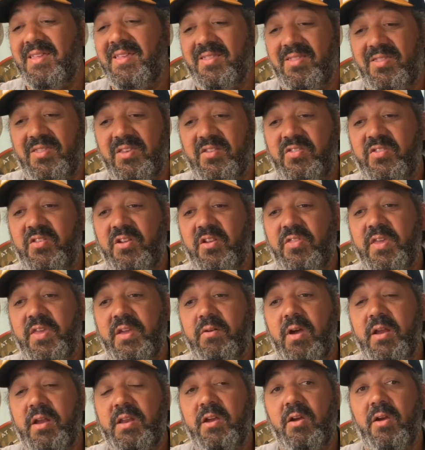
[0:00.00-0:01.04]
this little thing
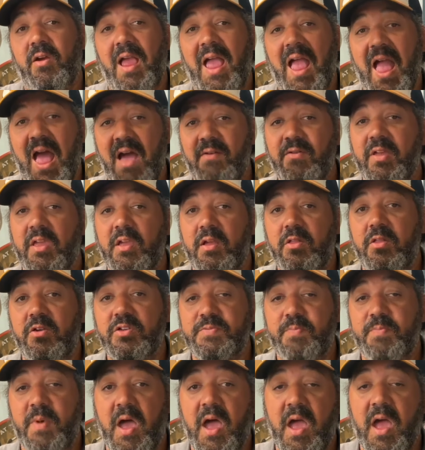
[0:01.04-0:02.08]
right here, having it close
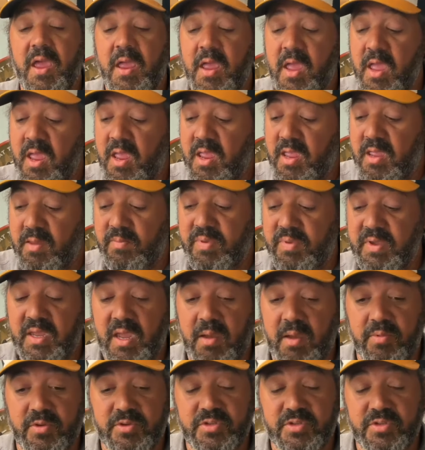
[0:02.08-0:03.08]
by and being able to